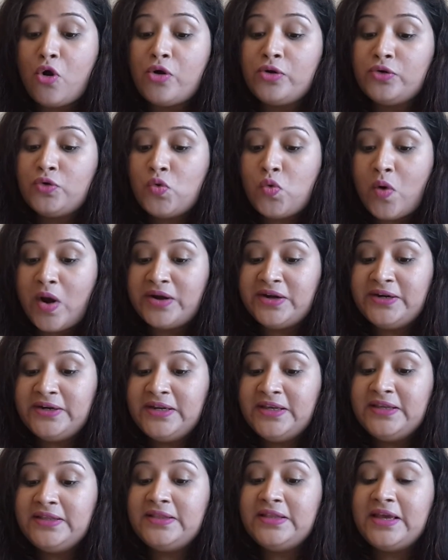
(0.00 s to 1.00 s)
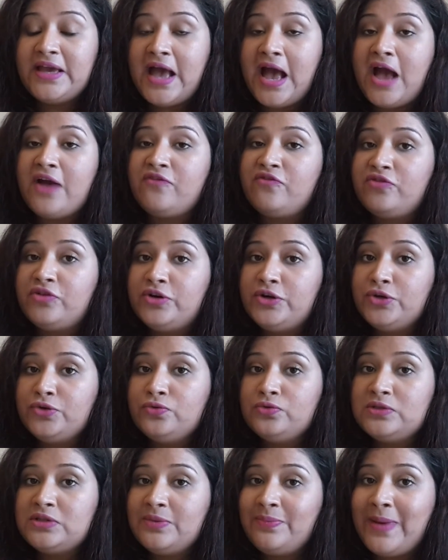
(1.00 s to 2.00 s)
On quantity, they have
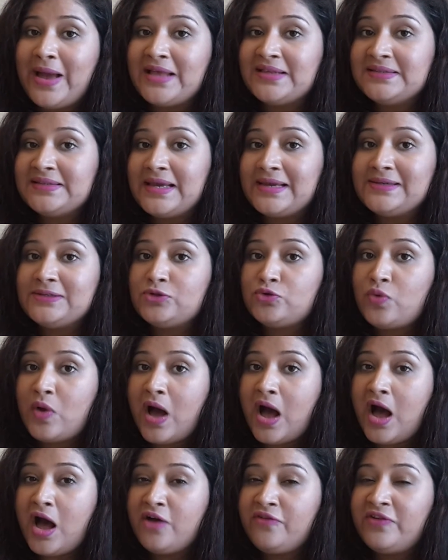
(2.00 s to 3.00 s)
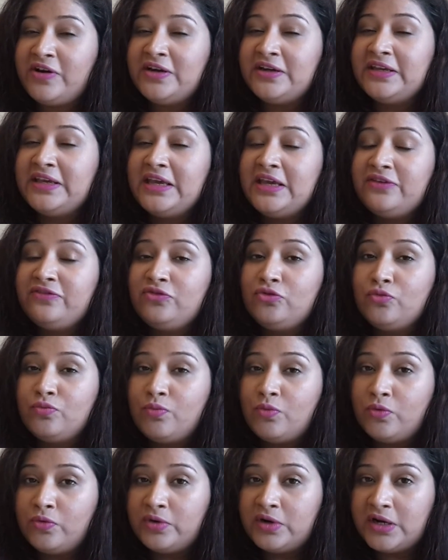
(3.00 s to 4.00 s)
reduced the pan size to half and gave you
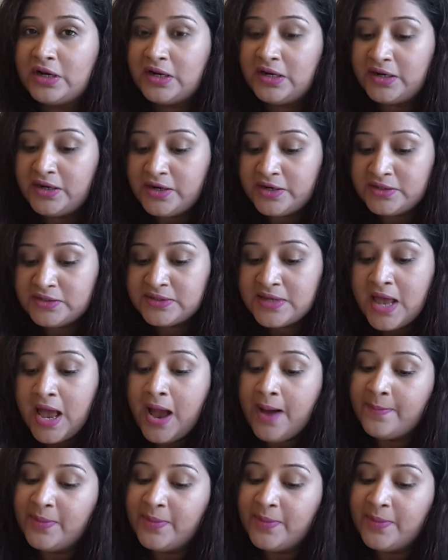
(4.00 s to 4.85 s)
more colors,